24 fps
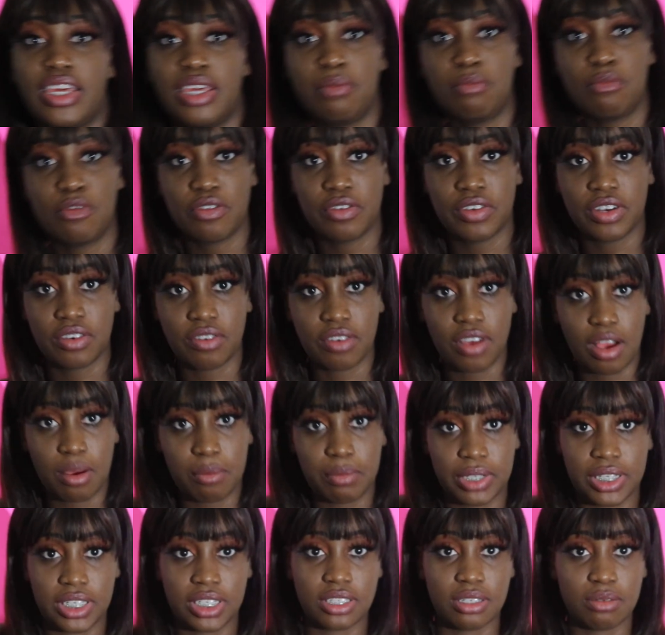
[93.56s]
keep moving around
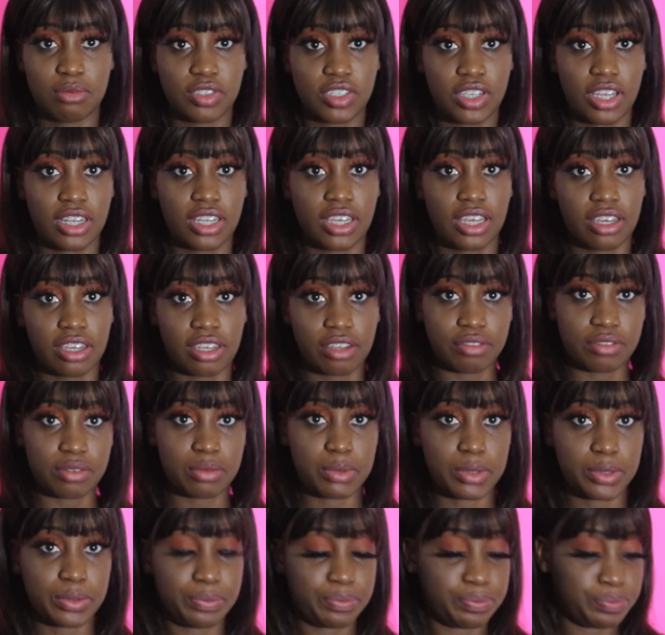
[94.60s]
because I'm trying to get
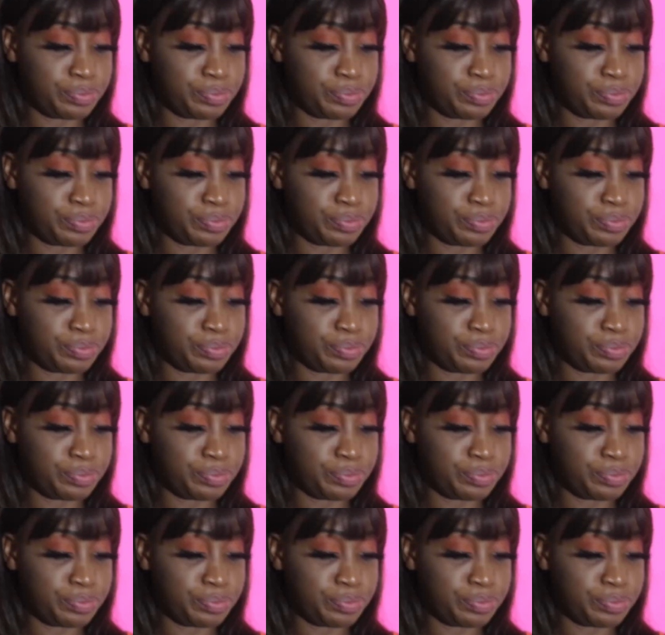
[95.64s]
comfortable.